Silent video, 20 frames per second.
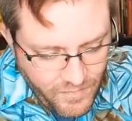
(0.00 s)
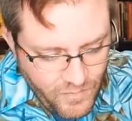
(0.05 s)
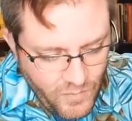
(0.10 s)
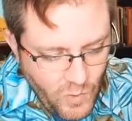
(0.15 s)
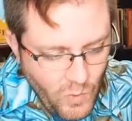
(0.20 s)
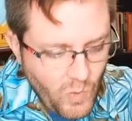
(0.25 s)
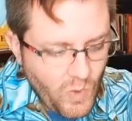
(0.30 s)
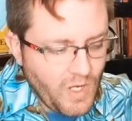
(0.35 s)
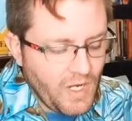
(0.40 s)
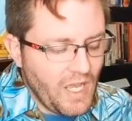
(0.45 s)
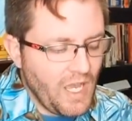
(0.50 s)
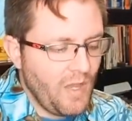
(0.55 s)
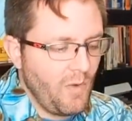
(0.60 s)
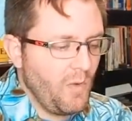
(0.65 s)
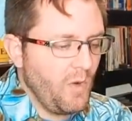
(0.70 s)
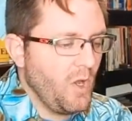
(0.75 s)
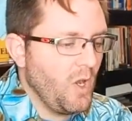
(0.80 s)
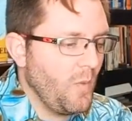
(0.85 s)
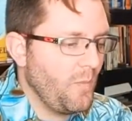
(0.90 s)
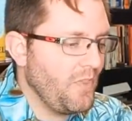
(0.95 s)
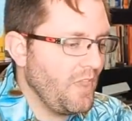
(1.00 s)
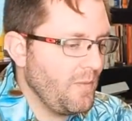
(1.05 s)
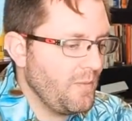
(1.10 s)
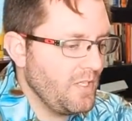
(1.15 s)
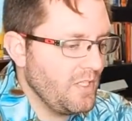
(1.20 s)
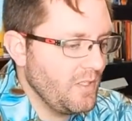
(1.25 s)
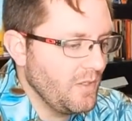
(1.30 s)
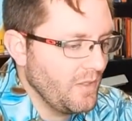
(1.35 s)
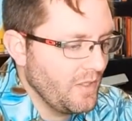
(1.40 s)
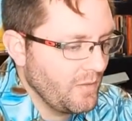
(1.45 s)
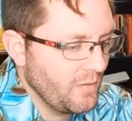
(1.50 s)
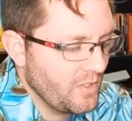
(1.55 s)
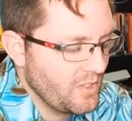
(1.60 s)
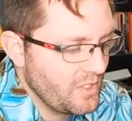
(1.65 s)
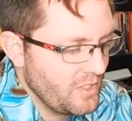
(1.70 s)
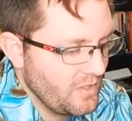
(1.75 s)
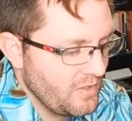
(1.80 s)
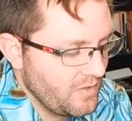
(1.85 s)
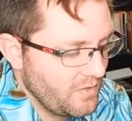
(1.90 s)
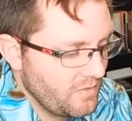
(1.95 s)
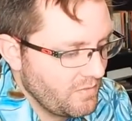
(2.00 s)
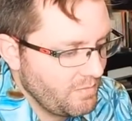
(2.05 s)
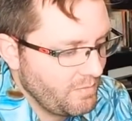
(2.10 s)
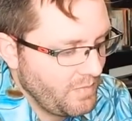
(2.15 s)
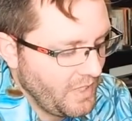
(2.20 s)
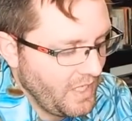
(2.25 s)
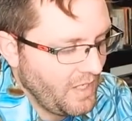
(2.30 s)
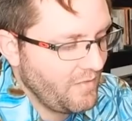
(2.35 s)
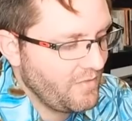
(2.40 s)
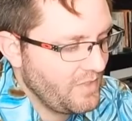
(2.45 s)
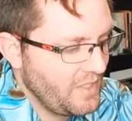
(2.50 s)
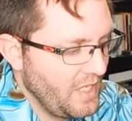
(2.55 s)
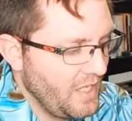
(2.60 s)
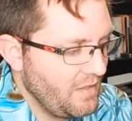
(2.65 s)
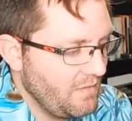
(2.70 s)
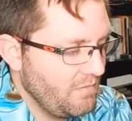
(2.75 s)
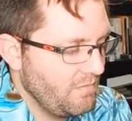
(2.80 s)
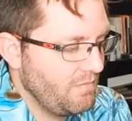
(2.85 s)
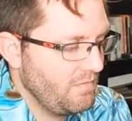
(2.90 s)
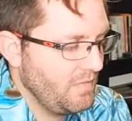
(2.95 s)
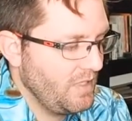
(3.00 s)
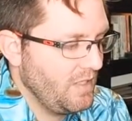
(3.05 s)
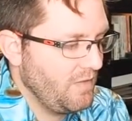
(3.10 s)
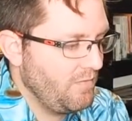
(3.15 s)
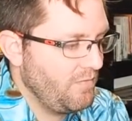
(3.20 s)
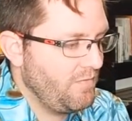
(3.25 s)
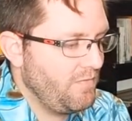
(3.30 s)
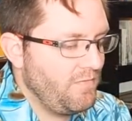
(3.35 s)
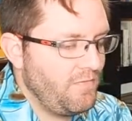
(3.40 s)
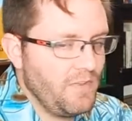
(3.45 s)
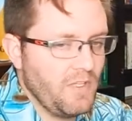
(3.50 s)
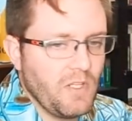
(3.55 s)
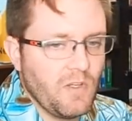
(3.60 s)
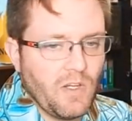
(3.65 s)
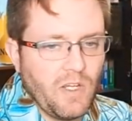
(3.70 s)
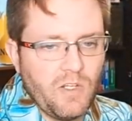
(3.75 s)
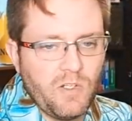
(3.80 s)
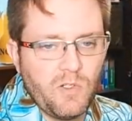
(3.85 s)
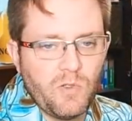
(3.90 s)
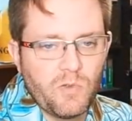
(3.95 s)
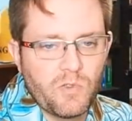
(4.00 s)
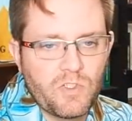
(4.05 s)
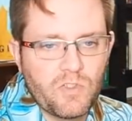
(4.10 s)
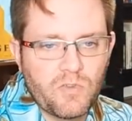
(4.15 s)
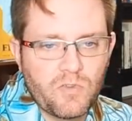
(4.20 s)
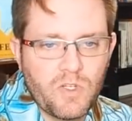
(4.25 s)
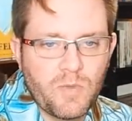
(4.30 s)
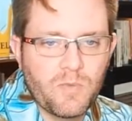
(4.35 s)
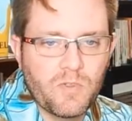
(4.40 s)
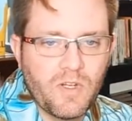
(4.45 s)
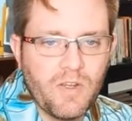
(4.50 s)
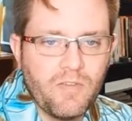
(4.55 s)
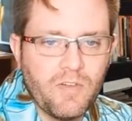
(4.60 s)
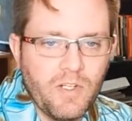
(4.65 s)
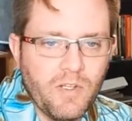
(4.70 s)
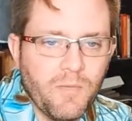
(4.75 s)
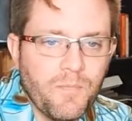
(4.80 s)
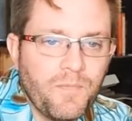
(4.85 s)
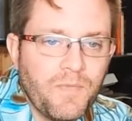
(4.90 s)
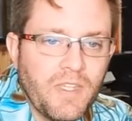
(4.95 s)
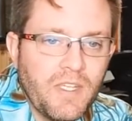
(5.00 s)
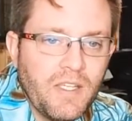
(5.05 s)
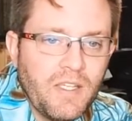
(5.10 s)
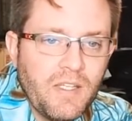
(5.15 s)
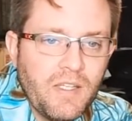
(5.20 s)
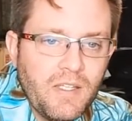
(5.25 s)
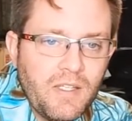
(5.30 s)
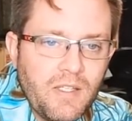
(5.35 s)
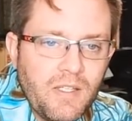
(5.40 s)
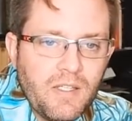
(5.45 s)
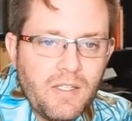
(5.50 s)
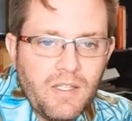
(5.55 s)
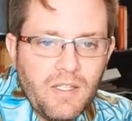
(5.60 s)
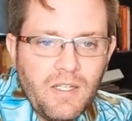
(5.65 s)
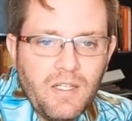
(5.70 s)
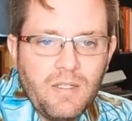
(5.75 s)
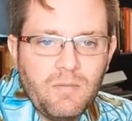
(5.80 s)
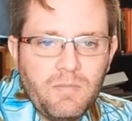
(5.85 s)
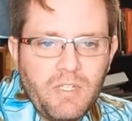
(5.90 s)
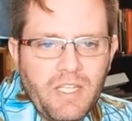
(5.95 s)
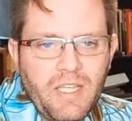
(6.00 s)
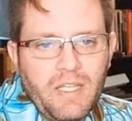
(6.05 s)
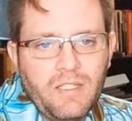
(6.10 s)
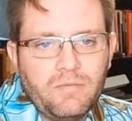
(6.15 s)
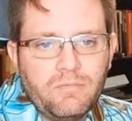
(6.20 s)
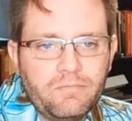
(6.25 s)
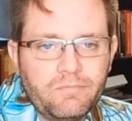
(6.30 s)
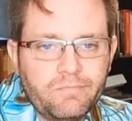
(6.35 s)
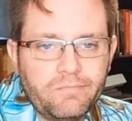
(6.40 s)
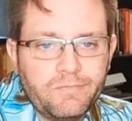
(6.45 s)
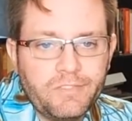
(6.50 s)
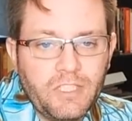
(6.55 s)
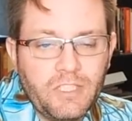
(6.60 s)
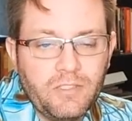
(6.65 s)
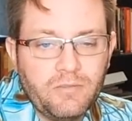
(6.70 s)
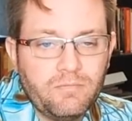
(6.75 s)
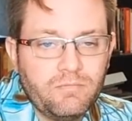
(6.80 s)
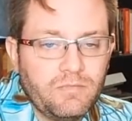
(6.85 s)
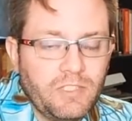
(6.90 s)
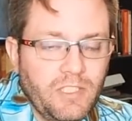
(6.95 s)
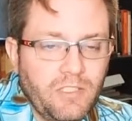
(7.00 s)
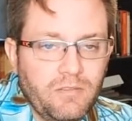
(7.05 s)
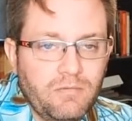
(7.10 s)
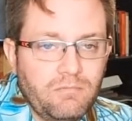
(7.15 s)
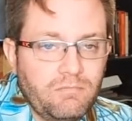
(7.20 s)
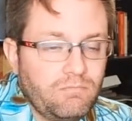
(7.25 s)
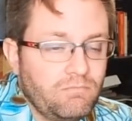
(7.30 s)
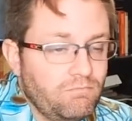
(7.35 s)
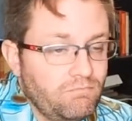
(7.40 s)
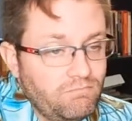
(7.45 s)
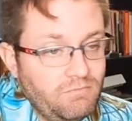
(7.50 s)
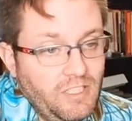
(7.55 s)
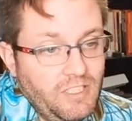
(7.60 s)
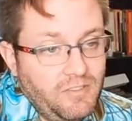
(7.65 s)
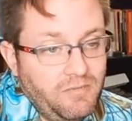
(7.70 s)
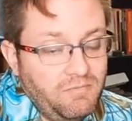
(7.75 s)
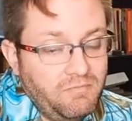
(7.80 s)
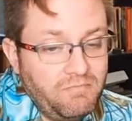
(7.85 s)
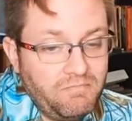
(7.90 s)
what I would hope they'd be doing, which is pay off debt and figure out new streams of revenue. Um, but yeah, so you know, eh.